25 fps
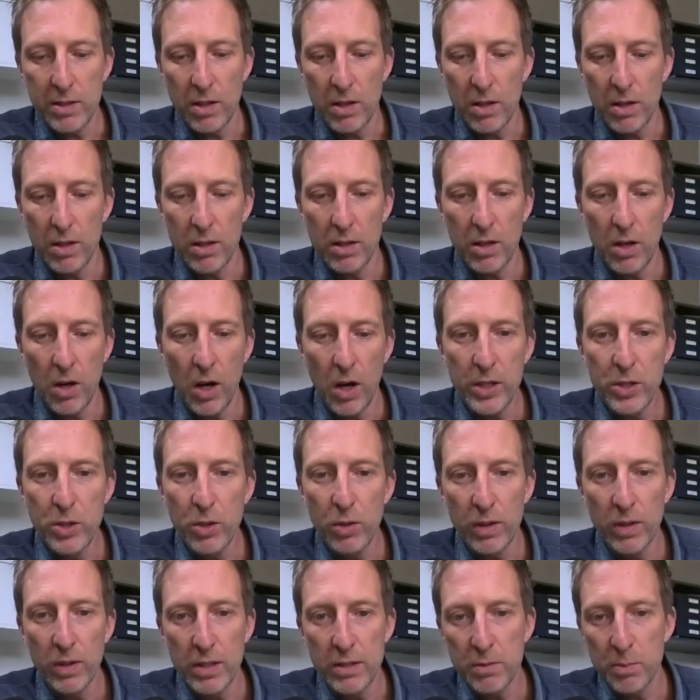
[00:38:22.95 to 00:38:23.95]
I, I do
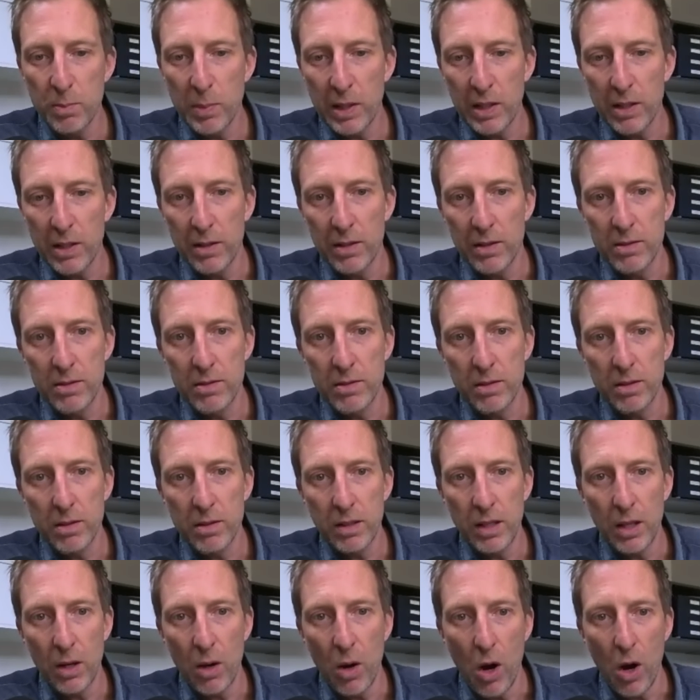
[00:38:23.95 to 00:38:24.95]
this because,
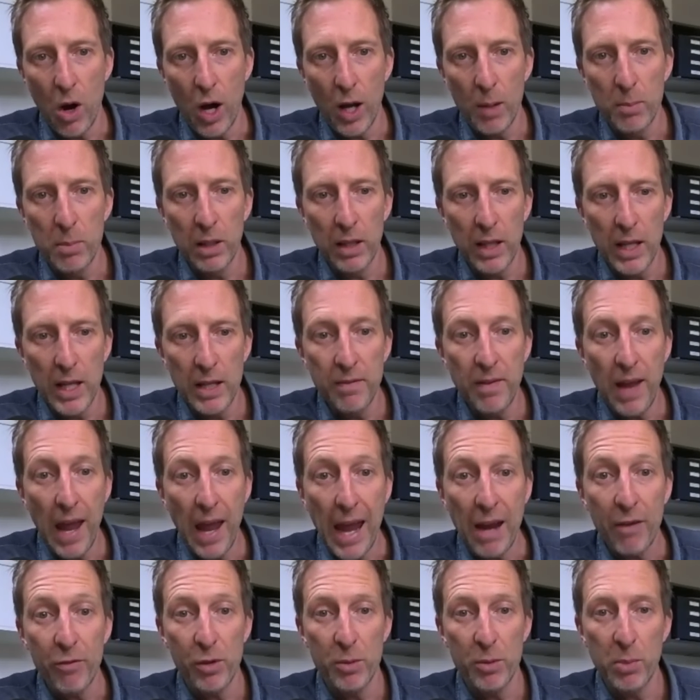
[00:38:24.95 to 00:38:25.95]
you know, I believe
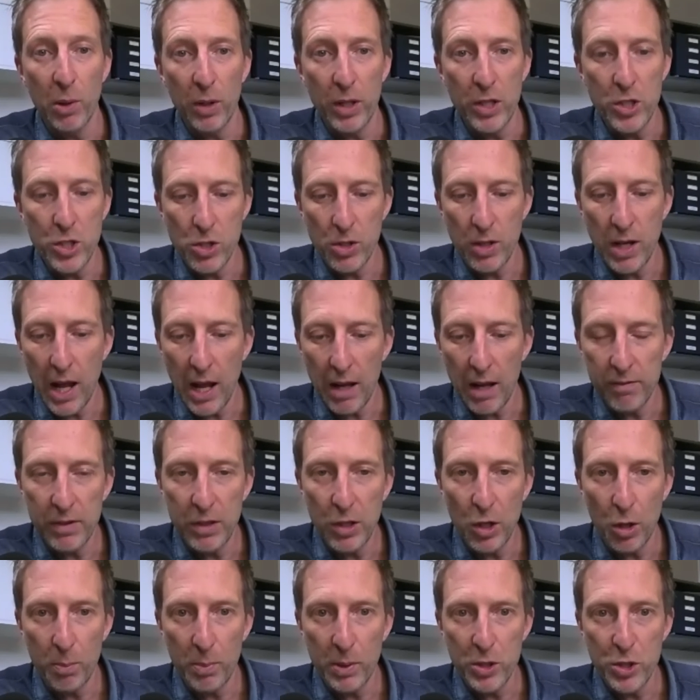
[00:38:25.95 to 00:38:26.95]
everybody should have the
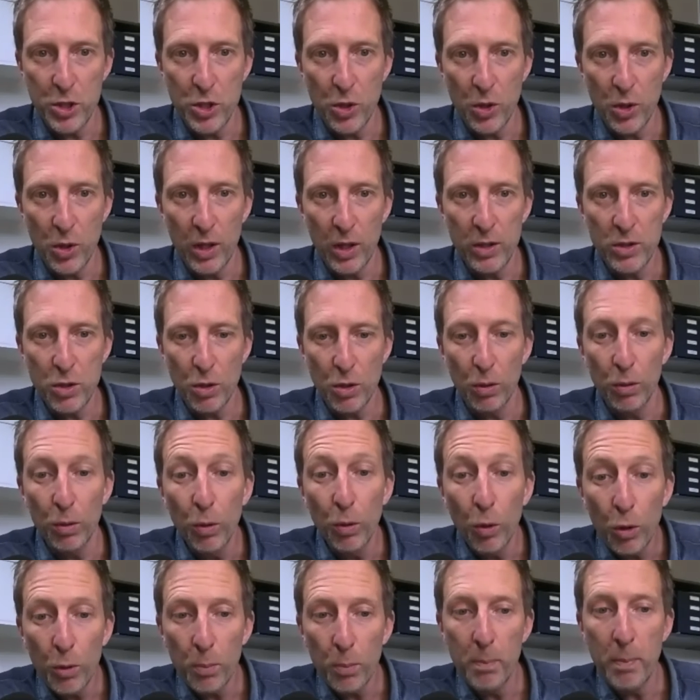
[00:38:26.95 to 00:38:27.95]
opportunity to
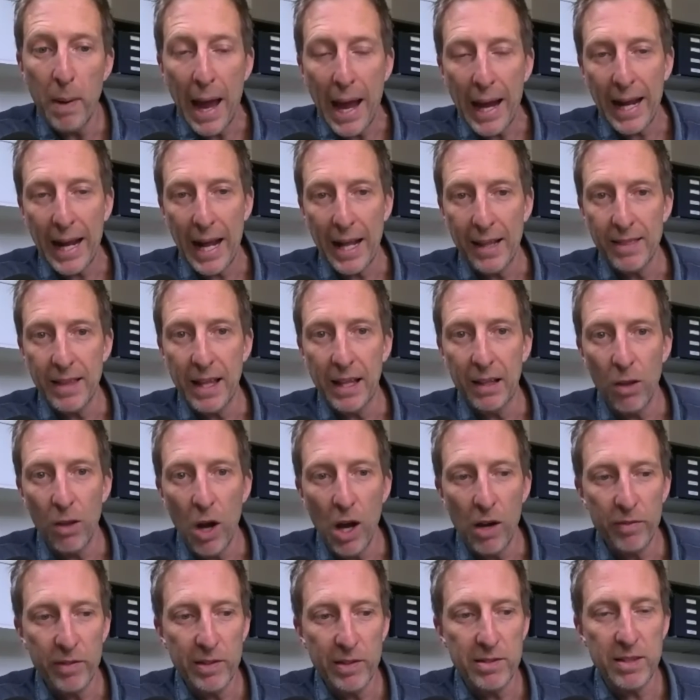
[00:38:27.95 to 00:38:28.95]
look back at their
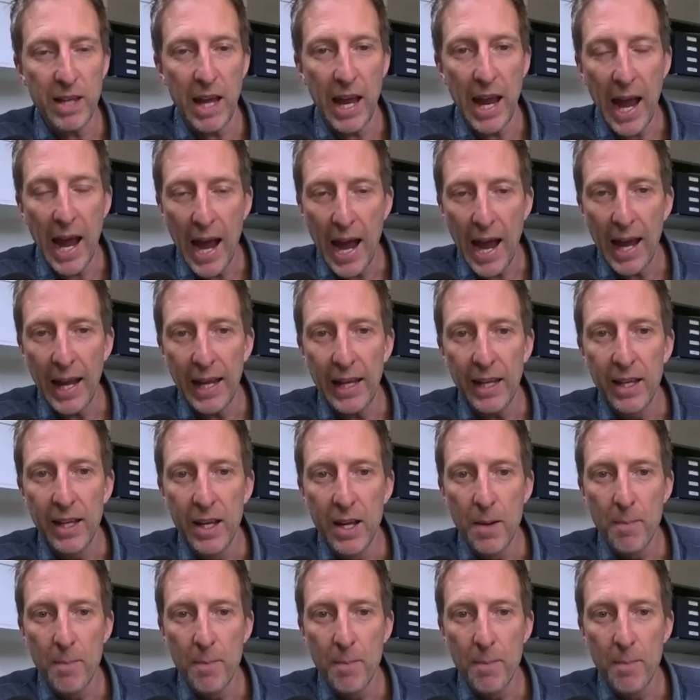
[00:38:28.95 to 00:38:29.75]
life and say, hey,